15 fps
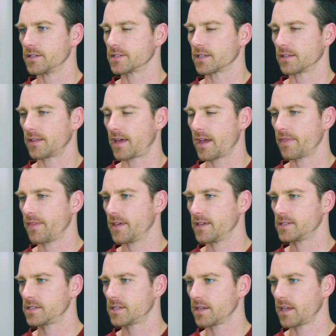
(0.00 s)
just align
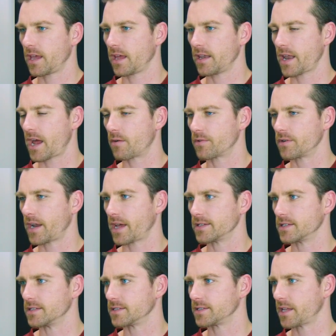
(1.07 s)
this, and now we're
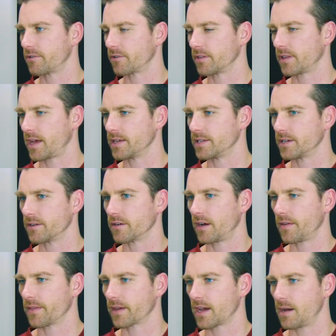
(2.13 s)
nice and center aligned here
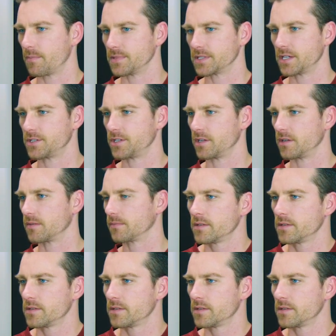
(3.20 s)
on the composition.